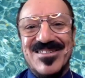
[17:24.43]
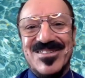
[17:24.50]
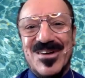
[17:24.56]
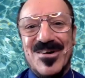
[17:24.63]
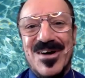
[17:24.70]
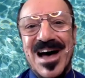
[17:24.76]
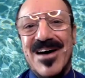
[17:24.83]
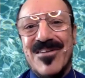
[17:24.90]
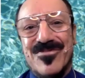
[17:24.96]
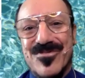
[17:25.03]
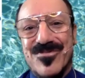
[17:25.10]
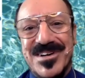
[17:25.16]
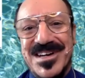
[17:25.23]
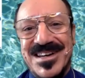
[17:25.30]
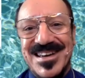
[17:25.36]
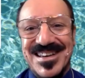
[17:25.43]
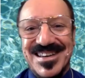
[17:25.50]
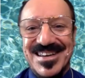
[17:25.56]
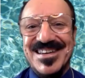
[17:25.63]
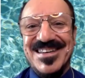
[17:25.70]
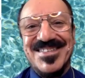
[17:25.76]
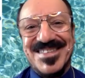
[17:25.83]
So how free
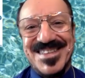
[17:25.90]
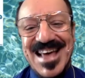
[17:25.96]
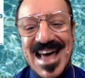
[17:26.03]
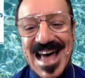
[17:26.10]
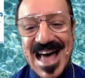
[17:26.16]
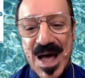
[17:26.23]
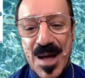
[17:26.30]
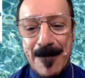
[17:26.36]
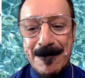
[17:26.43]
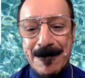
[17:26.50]
is that?